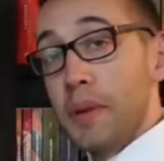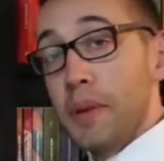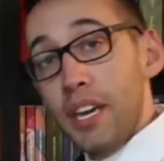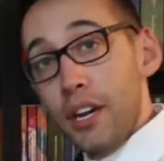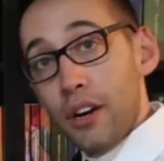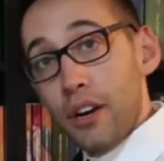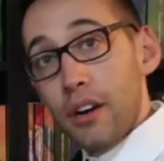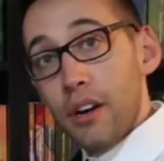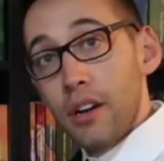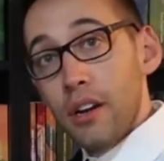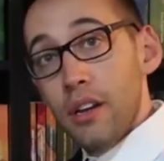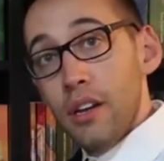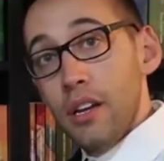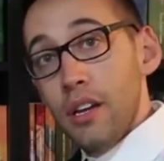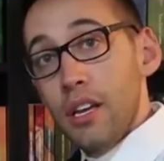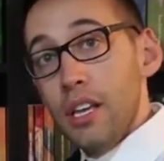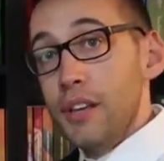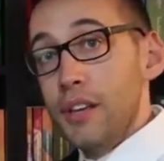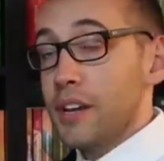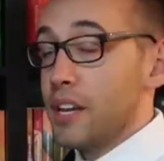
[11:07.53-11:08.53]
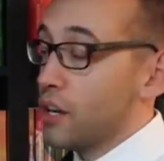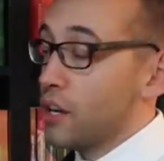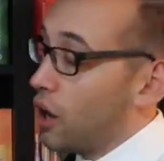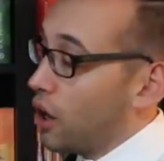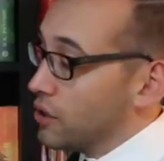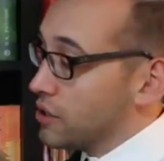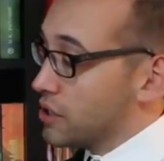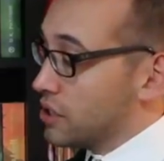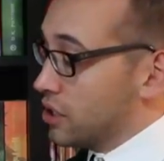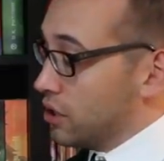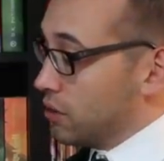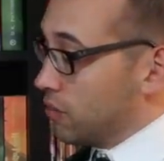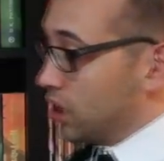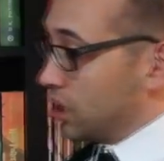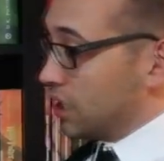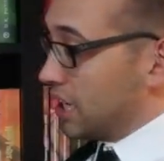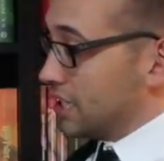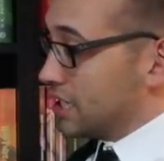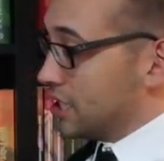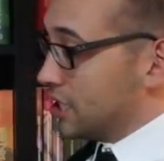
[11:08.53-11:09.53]
up here. You can also
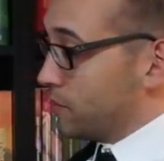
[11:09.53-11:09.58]
look at